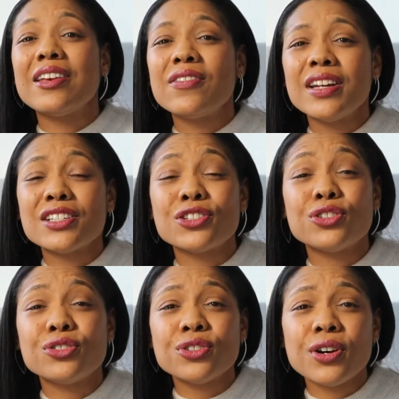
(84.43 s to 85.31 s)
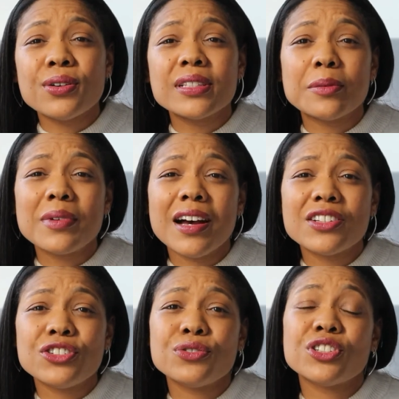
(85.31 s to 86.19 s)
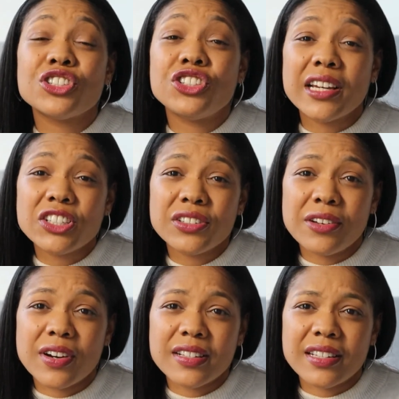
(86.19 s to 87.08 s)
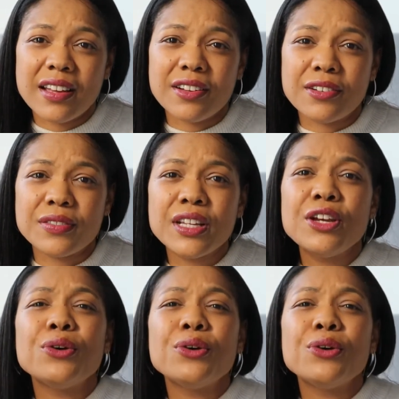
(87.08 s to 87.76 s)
giving us a strong subconscious rejection of ourselves,